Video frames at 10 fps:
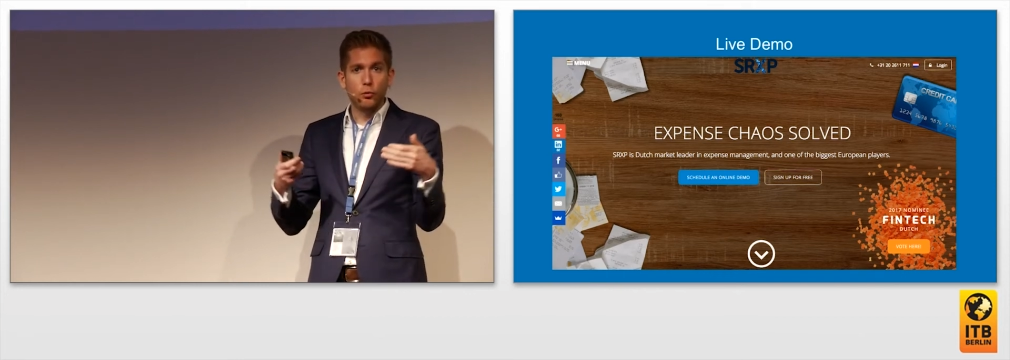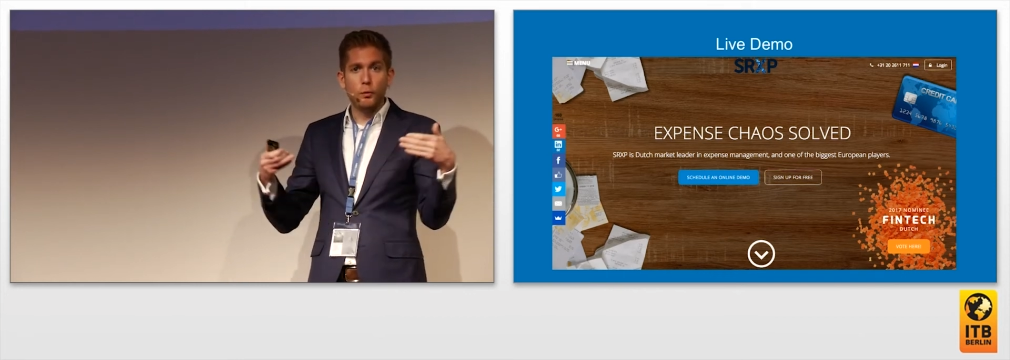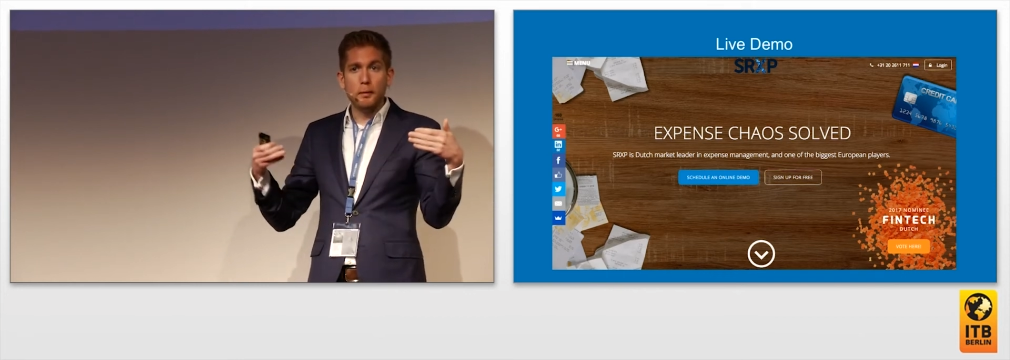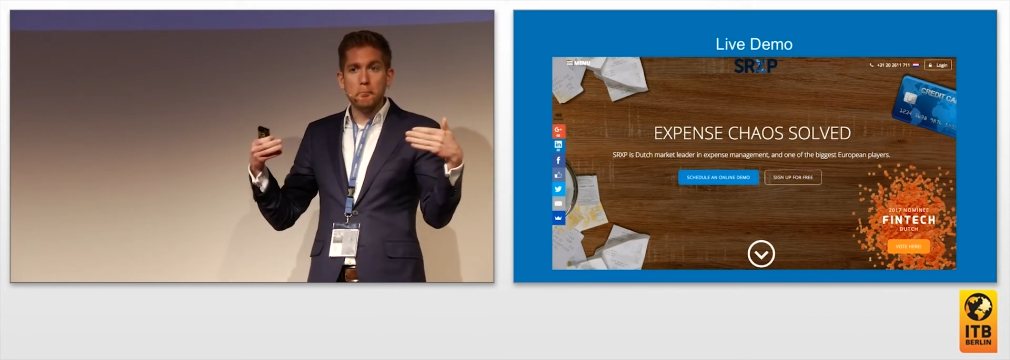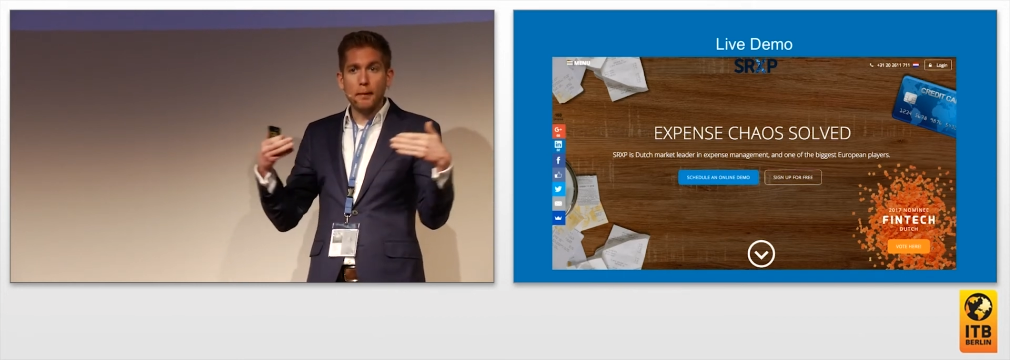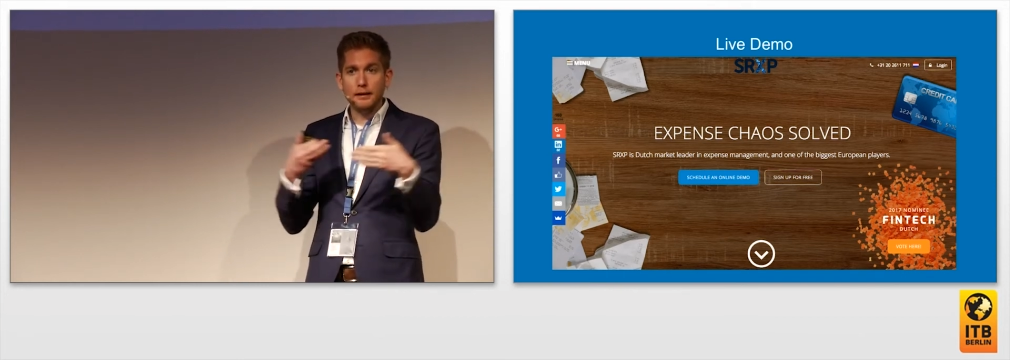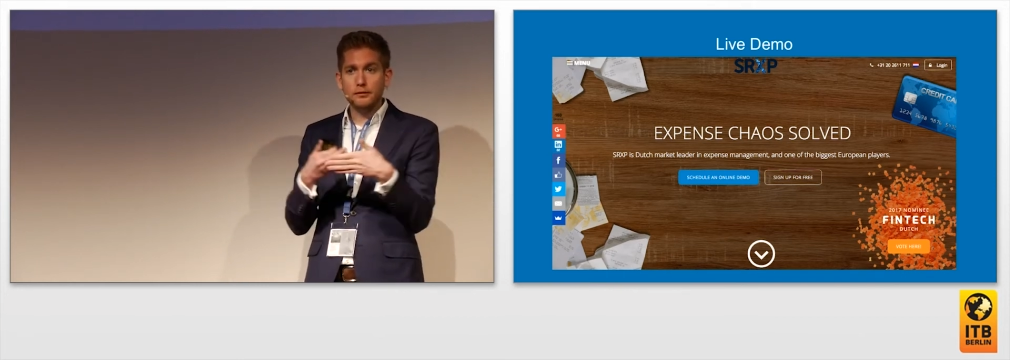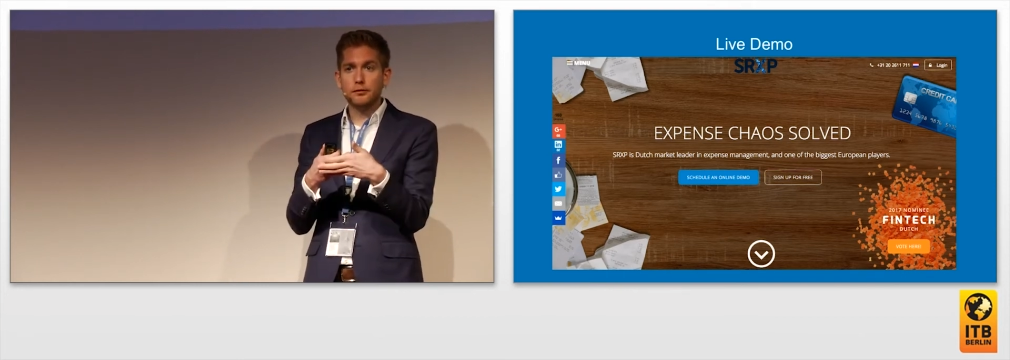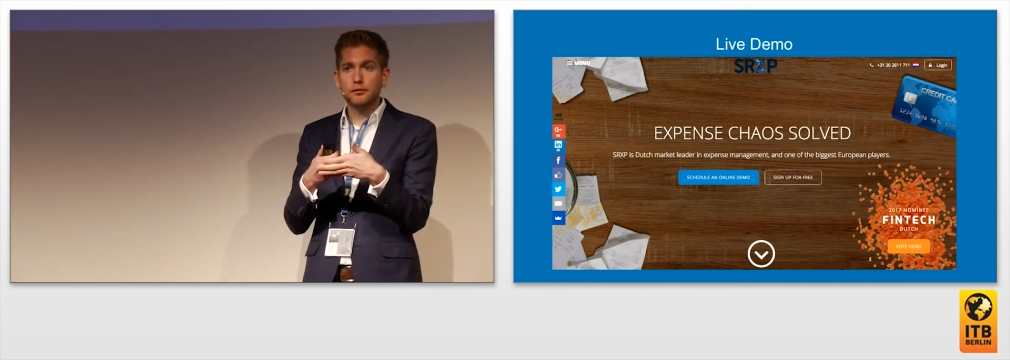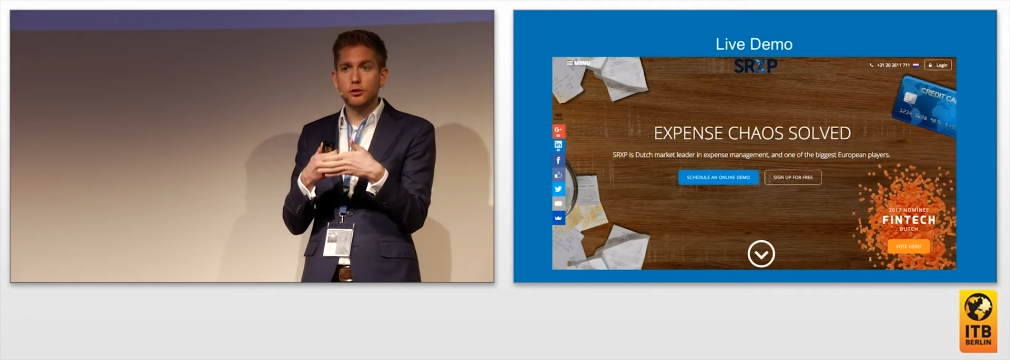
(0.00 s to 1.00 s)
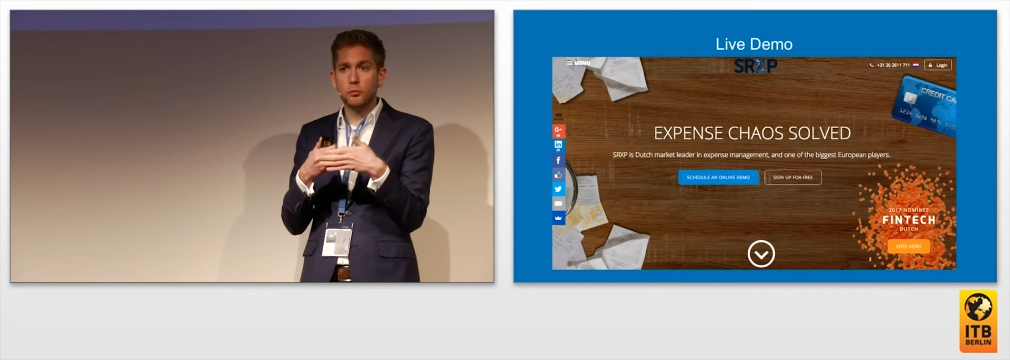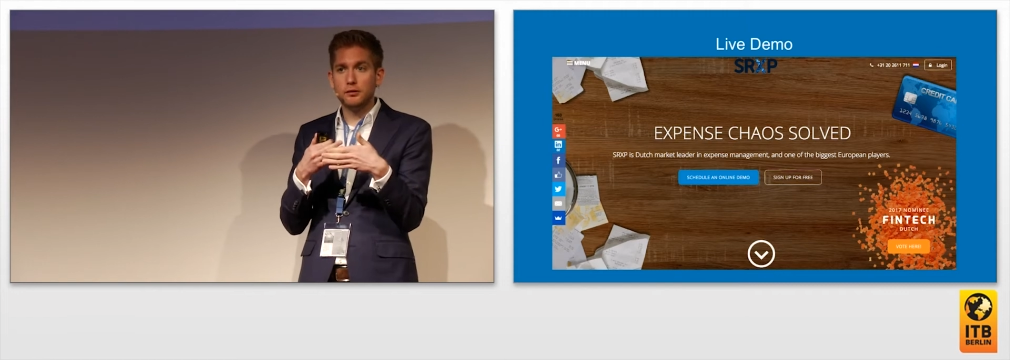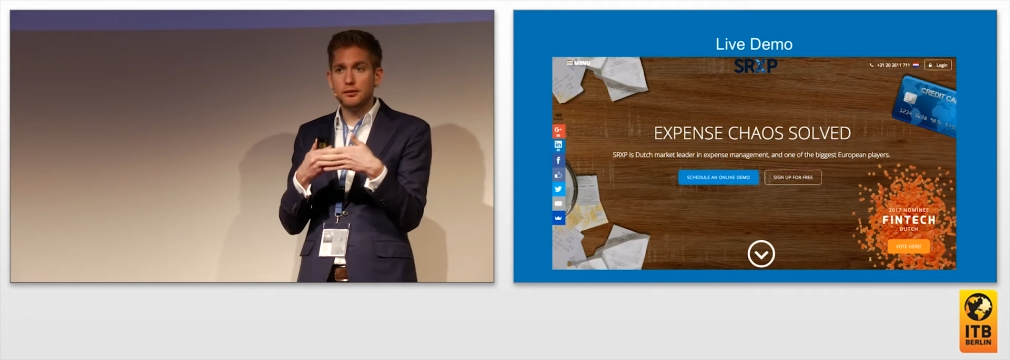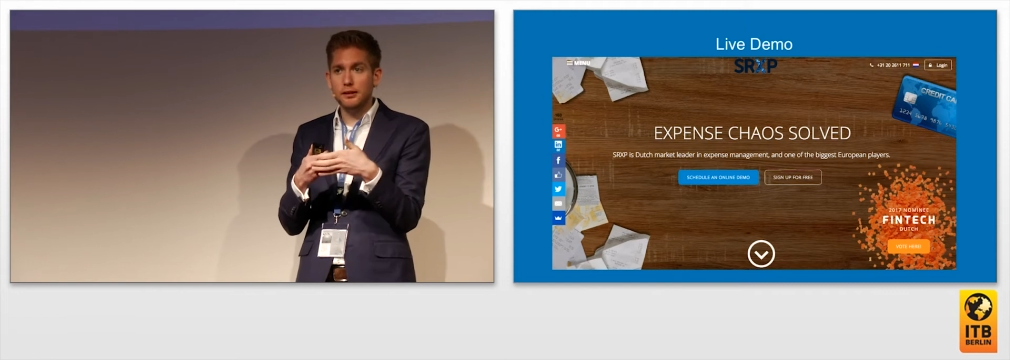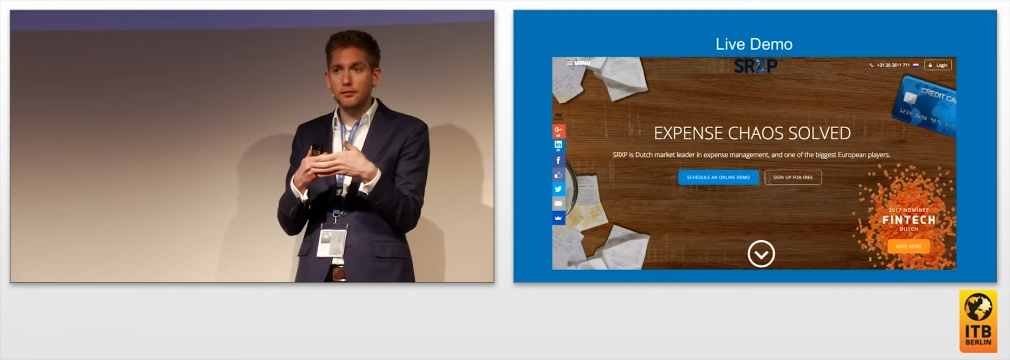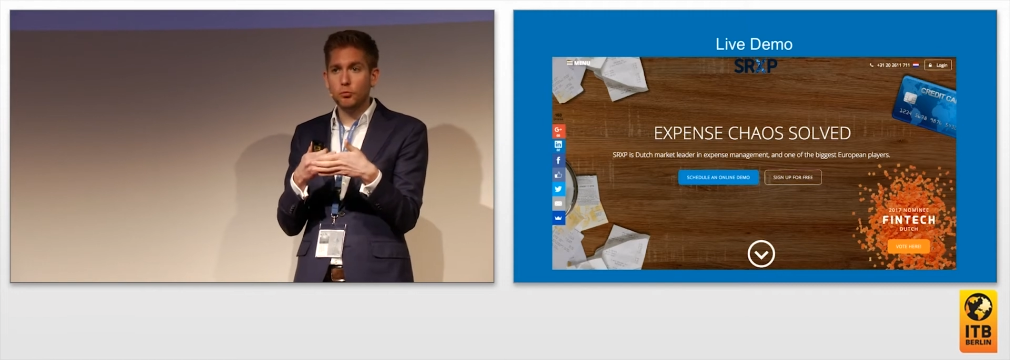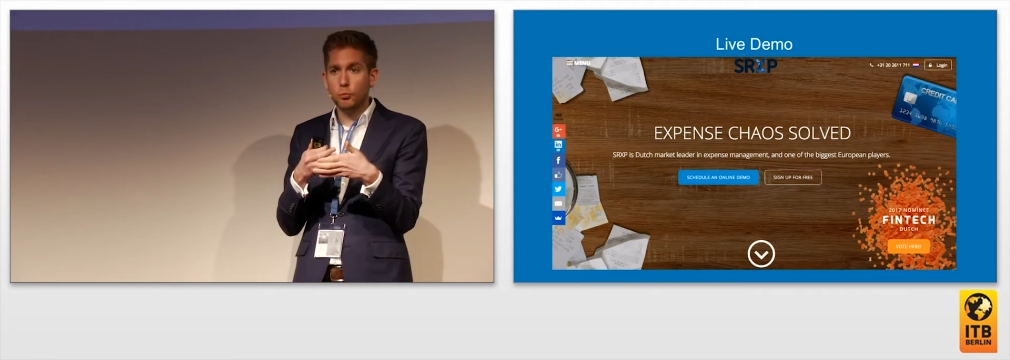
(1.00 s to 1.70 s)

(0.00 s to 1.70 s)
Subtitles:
we match the receipt